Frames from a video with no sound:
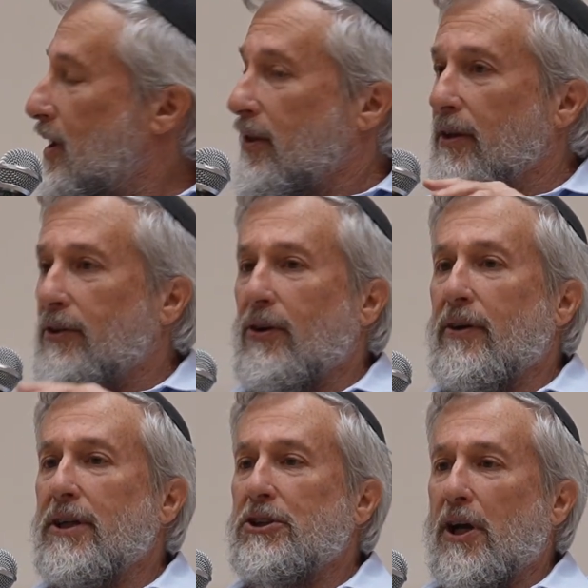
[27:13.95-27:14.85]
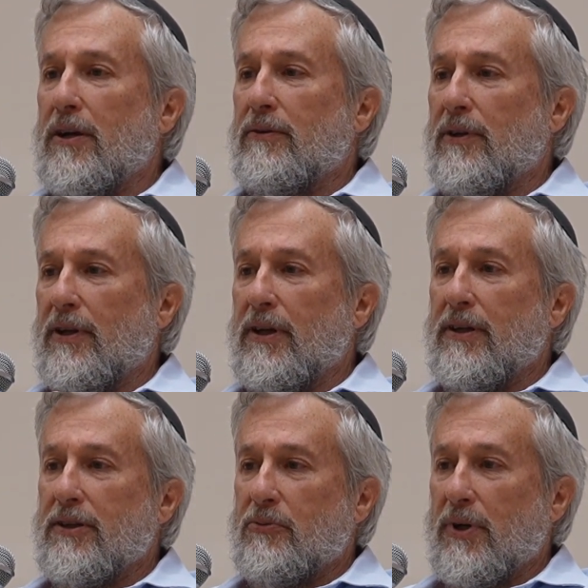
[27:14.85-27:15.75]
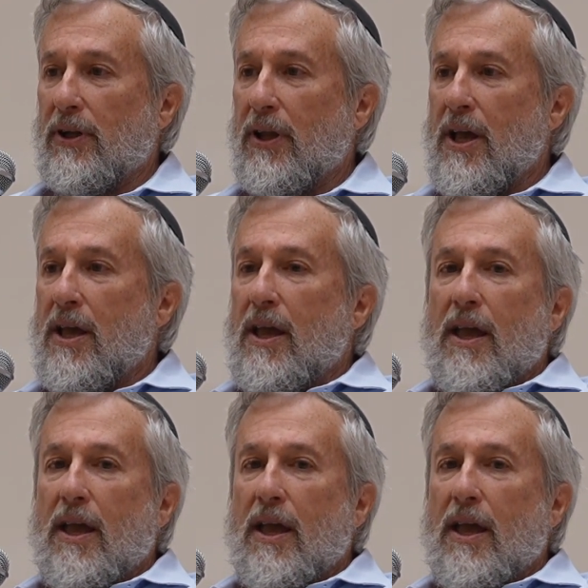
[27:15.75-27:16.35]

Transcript: The Attorney General in Israel